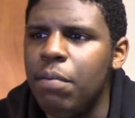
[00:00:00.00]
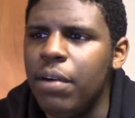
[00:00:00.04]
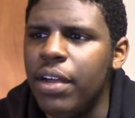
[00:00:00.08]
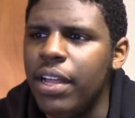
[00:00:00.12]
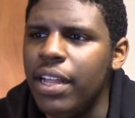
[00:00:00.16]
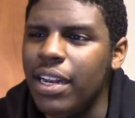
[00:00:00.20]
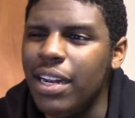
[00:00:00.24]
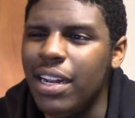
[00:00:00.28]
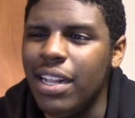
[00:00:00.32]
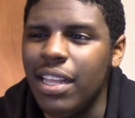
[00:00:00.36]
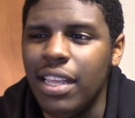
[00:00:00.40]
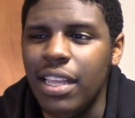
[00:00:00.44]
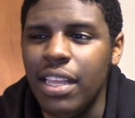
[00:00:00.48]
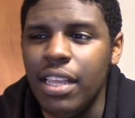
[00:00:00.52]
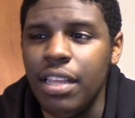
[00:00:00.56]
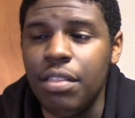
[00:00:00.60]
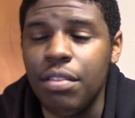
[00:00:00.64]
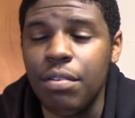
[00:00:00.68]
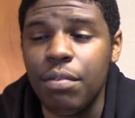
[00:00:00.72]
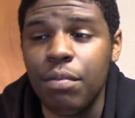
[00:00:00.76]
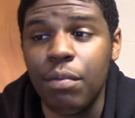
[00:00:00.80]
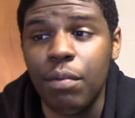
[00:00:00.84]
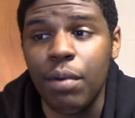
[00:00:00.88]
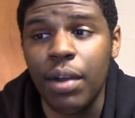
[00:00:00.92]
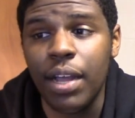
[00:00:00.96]
But
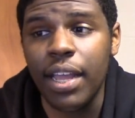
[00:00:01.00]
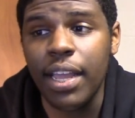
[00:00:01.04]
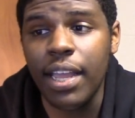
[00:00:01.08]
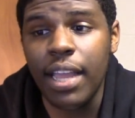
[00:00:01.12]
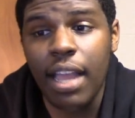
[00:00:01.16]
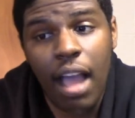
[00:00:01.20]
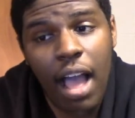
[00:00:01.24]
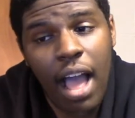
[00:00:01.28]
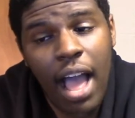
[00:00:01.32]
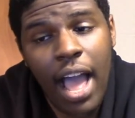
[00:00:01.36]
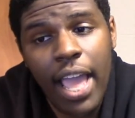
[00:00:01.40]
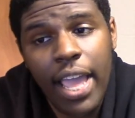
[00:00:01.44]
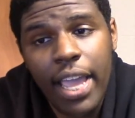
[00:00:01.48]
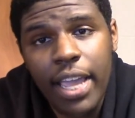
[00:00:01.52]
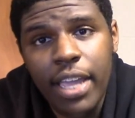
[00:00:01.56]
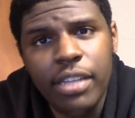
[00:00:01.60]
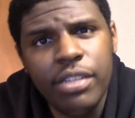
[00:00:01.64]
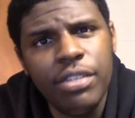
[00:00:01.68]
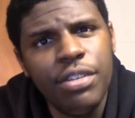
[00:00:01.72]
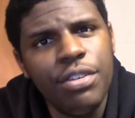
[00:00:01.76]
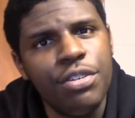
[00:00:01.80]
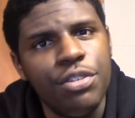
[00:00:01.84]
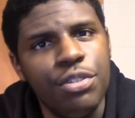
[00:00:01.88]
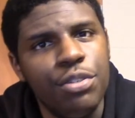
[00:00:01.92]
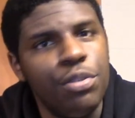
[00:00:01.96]
either way, I
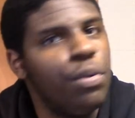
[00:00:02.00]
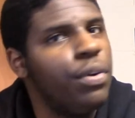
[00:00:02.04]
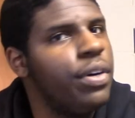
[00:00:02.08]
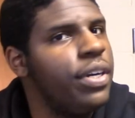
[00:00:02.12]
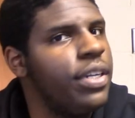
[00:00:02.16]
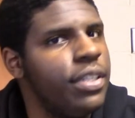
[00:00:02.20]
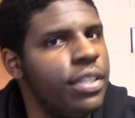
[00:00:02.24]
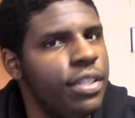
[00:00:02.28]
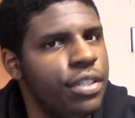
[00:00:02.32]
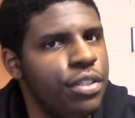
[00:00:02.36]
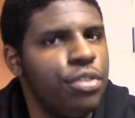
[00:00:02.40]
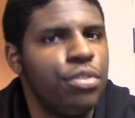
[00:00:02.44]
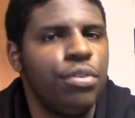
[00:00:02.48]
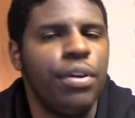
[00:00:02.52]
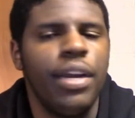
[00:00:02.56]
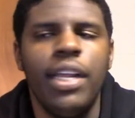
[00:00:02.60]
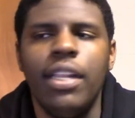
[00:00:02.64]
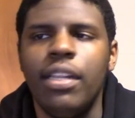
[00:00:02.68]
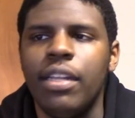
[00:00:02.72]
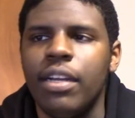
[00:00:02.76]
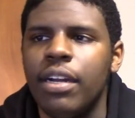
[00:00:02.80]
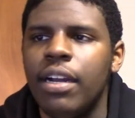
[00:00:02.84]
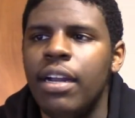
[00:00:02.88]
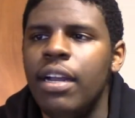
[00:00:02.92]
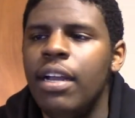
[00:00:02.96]
enjoyed the
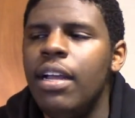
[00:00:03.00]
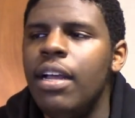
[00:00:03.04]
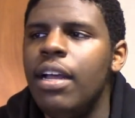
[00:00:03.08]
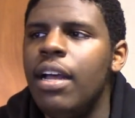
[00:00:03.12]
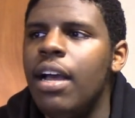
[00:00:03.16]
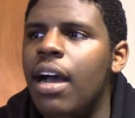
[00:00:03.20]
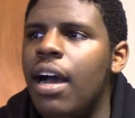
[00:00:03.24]
trailer.